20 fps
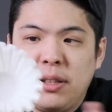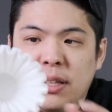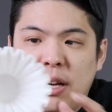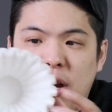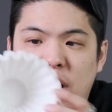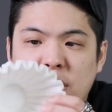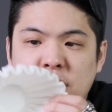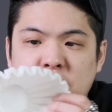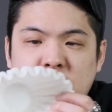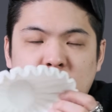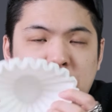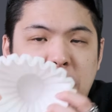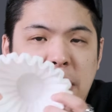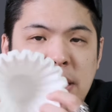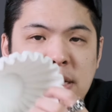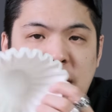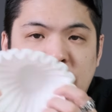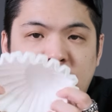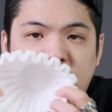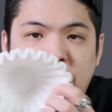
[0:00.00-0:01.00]
They're also
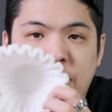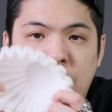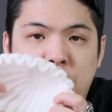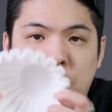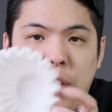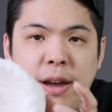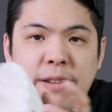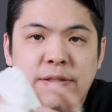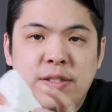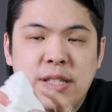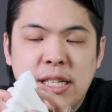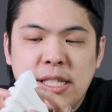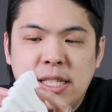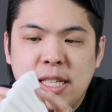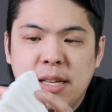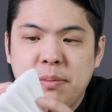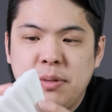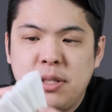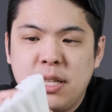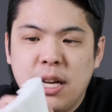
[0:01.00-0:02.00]
based off of a wave
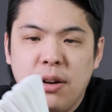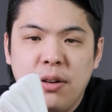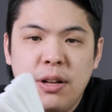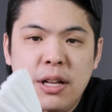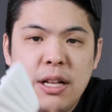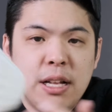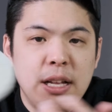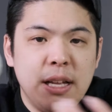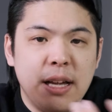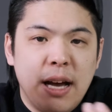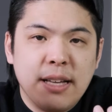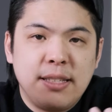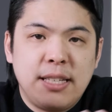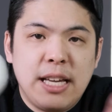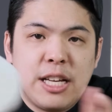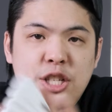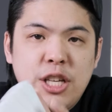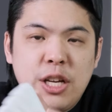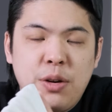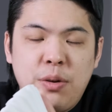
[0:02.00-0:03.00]
system. So
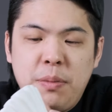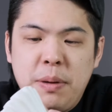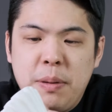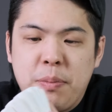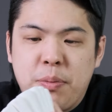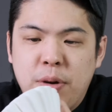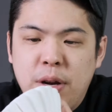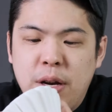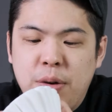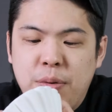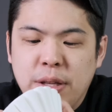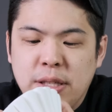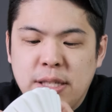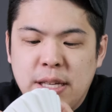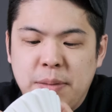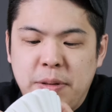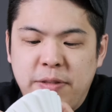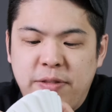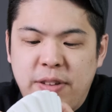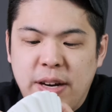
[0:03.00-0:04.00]
essentially we'll be brewing with
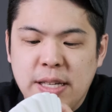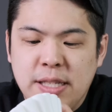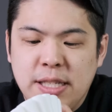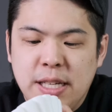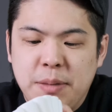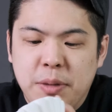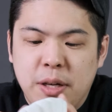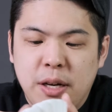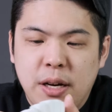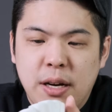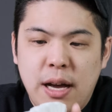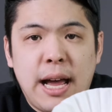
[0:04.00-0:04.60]
something very similar.